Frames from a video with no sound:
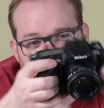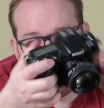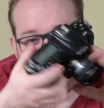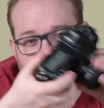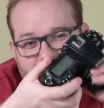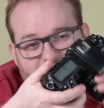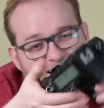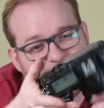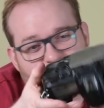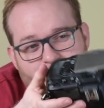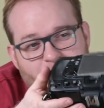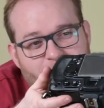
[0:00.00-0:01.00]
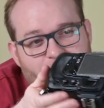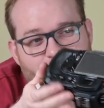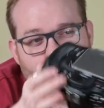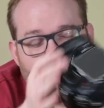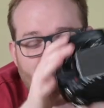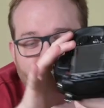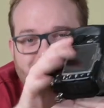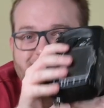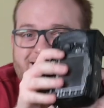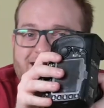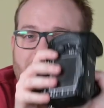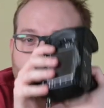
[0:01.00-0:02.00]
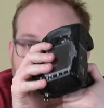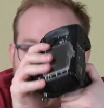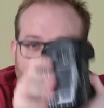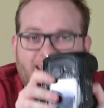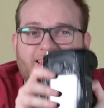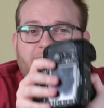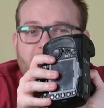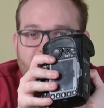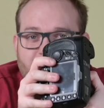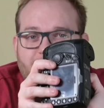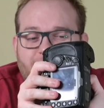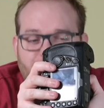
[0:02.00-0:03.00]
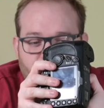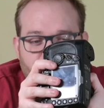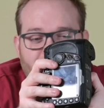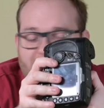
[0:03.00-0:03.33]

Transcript: This particular camera for £100 is in immaculate condition.